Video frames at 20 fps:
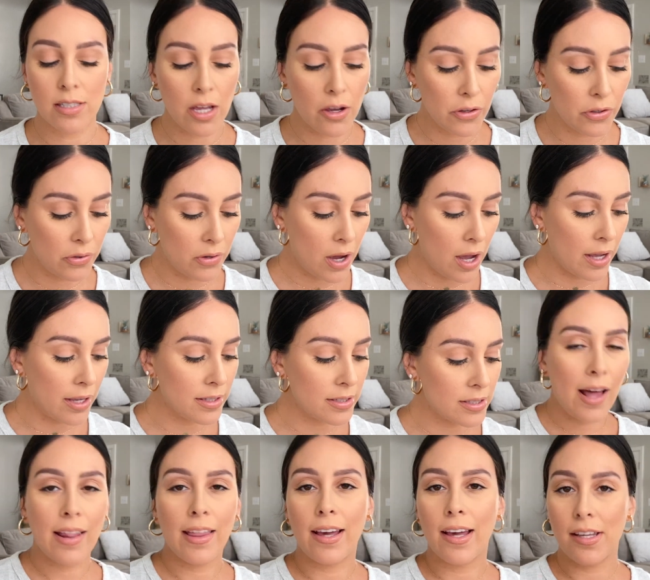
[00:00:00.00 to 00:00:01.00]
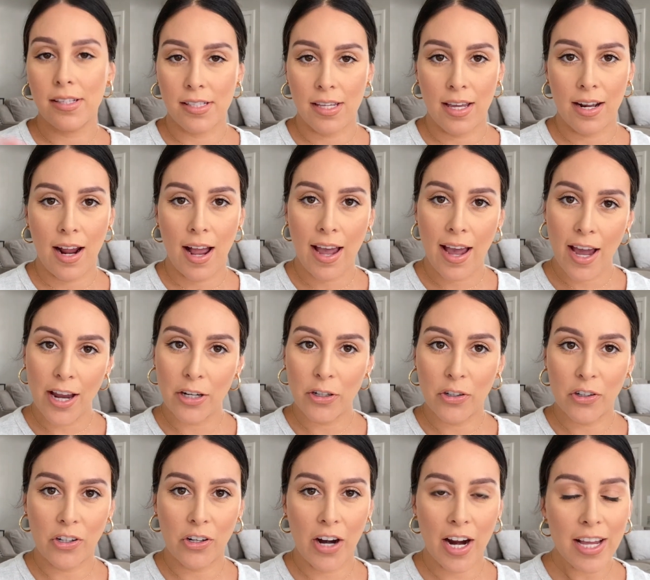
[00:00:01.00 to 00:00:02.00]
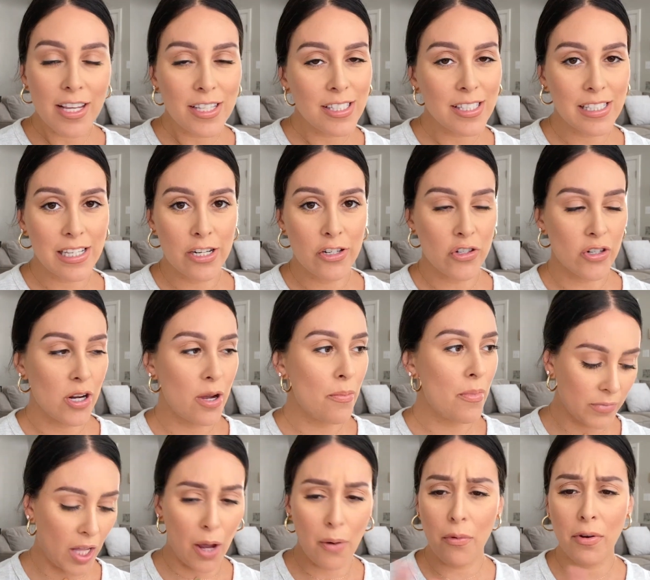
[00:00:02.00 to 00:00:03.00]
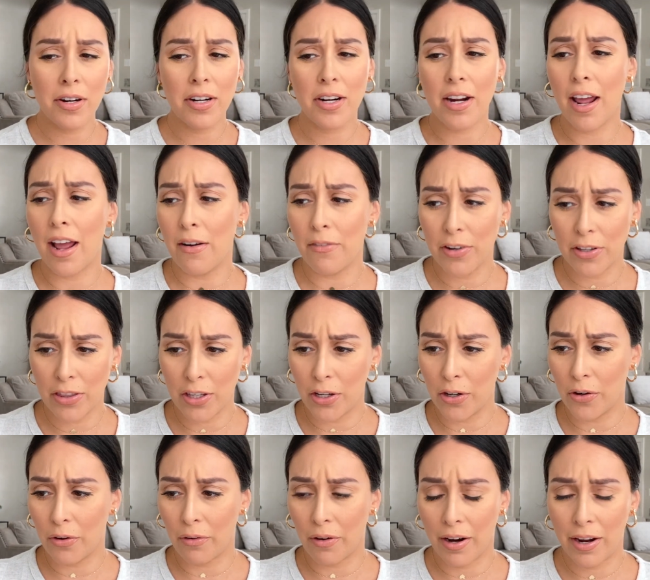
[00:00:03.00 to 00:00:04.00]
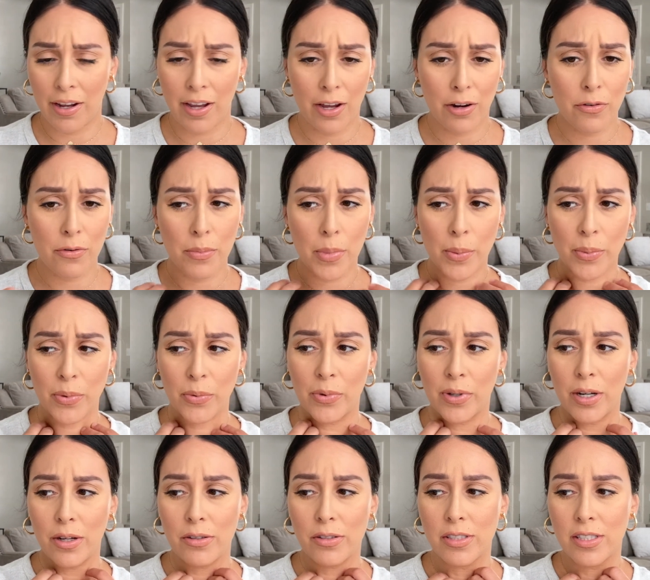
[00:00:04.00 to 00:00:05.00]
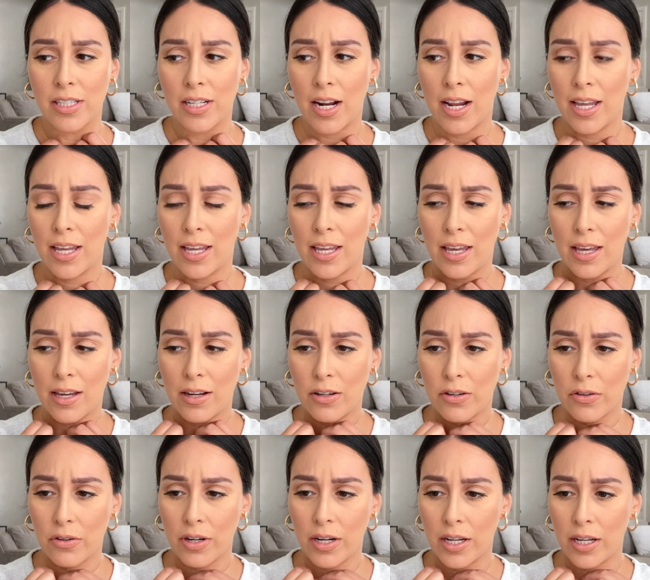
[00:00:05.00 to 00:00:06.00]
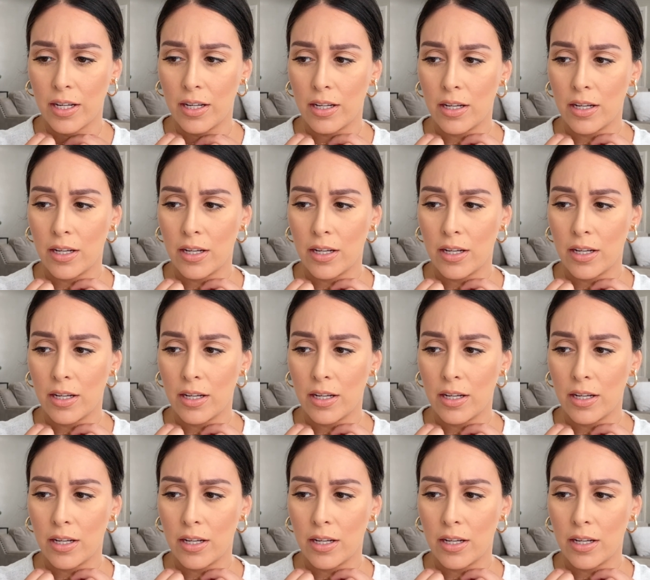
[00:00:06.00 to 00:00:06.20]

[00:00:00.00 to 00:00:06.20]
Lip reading: Now, you guys, like I said, I had gray syndrome. I wanted everything gray. I don't remember what else did I get gray.